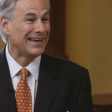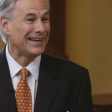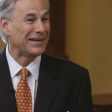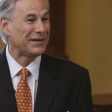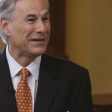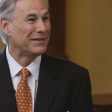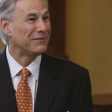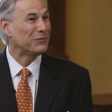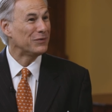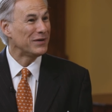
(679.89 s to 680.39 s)
and
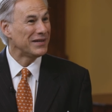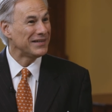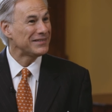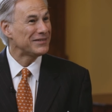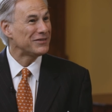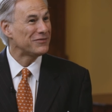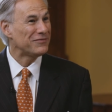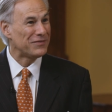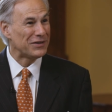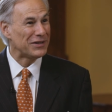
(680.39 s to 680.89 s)
he
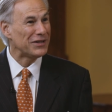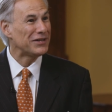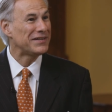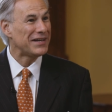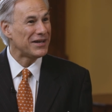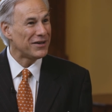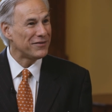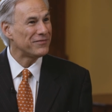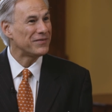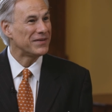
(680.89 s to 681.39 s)
went to
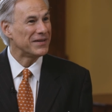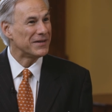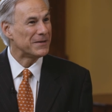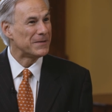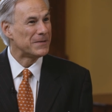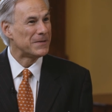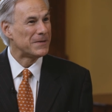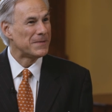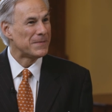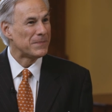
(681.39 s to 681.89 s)

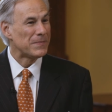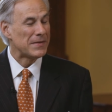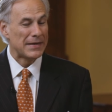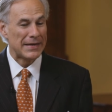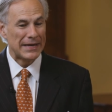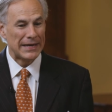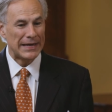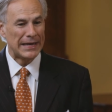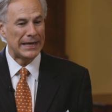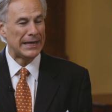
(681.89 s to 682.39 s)
Philadelphia.
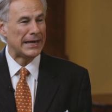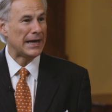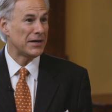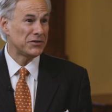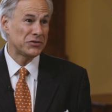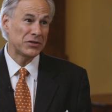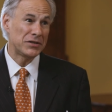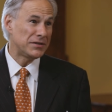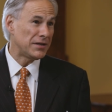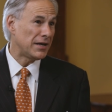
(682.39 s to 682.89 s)
he
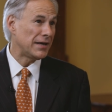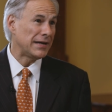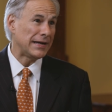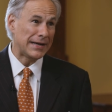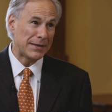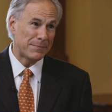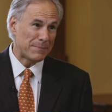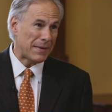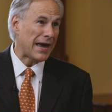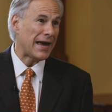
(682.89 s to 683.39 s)
hasn't done
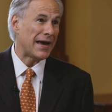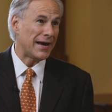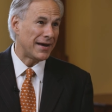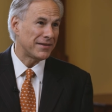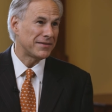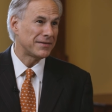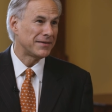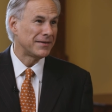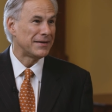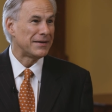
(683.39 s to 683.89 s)
any
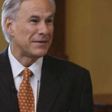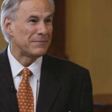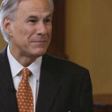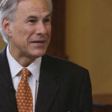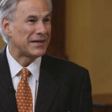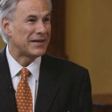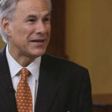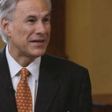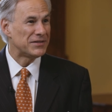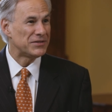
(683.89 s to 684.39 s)
math
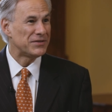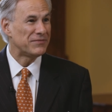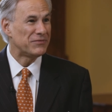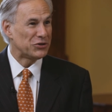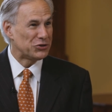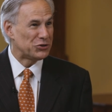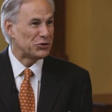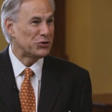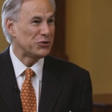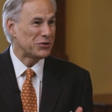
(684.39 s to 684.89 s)
because if
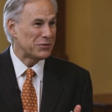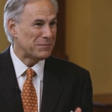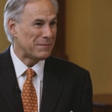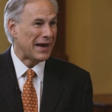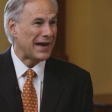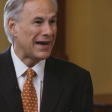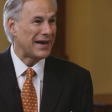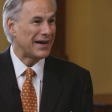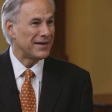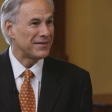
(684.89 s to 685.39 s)
you do the
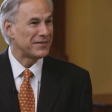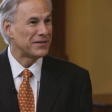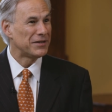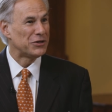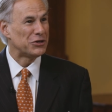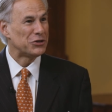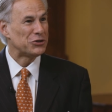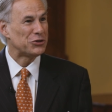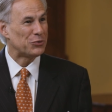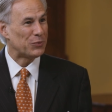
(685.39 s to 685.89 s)
math,
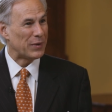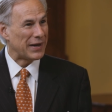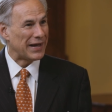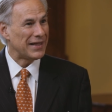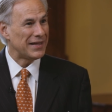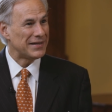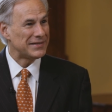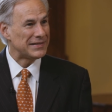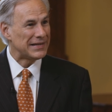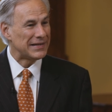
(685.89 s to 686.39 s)
the
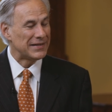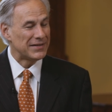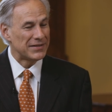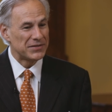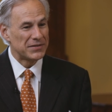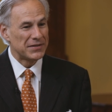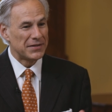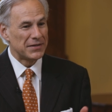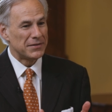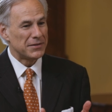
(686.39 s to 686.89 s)
reality is